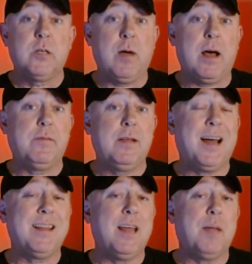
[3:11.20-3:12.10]
So I've
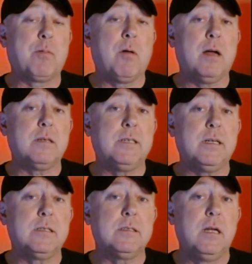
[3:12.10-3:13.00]
got that
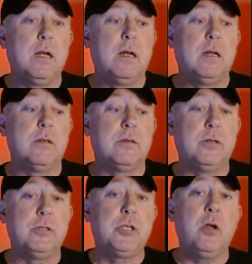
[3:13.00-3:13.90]
process
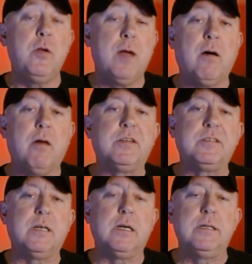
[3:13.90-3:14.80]
to show you how all
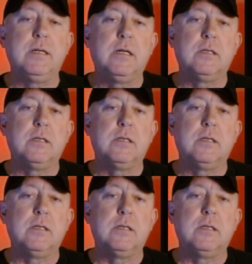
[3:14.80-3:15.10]
this is done.